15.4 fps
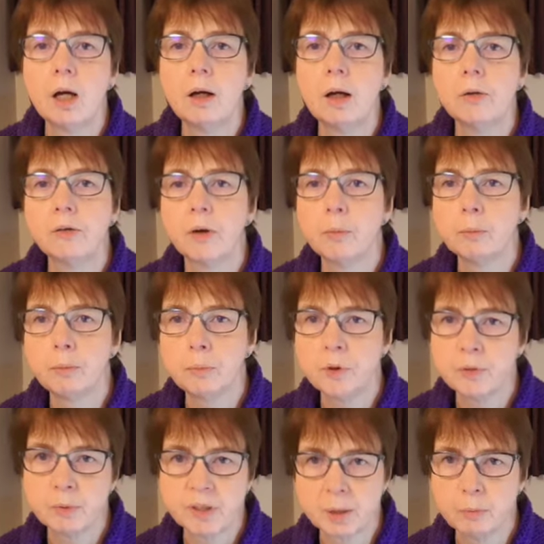So
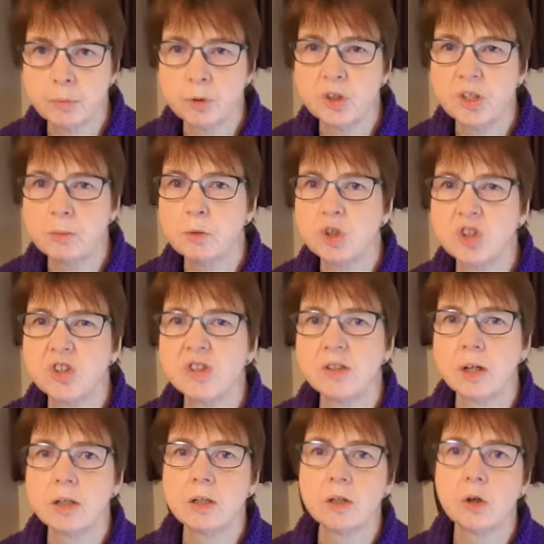I'm pretty much
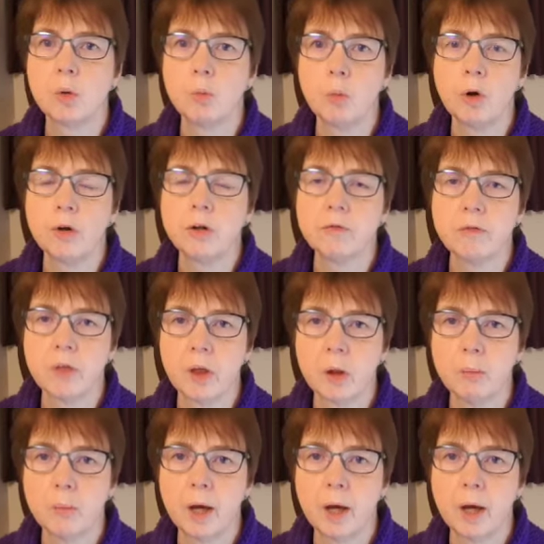decided on one of them,